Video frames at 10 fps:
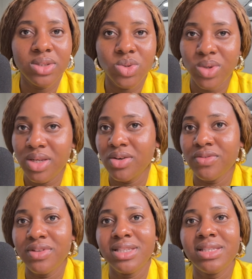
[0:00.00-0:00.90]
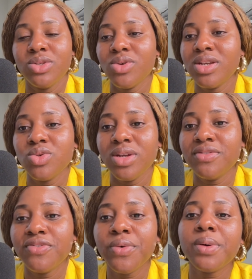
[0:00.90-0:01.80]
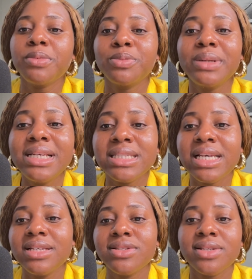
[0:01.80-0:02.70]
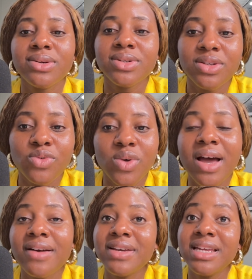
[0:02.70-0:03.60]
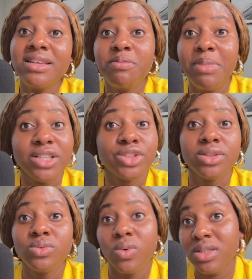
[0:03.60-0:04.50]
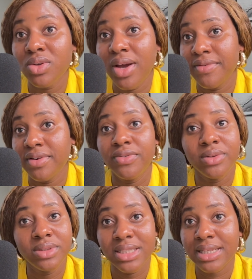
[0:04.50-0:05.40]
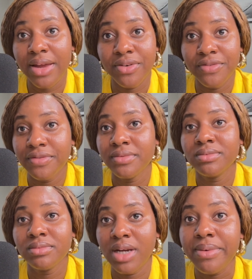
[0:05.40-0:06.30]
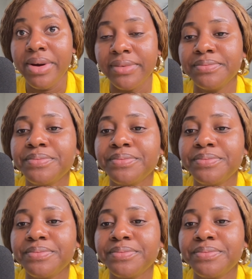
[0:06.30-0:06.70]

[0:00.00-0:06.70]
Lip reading: into any of this in 2024, but please take it serious if you have any passion whatsoever for this kind of career.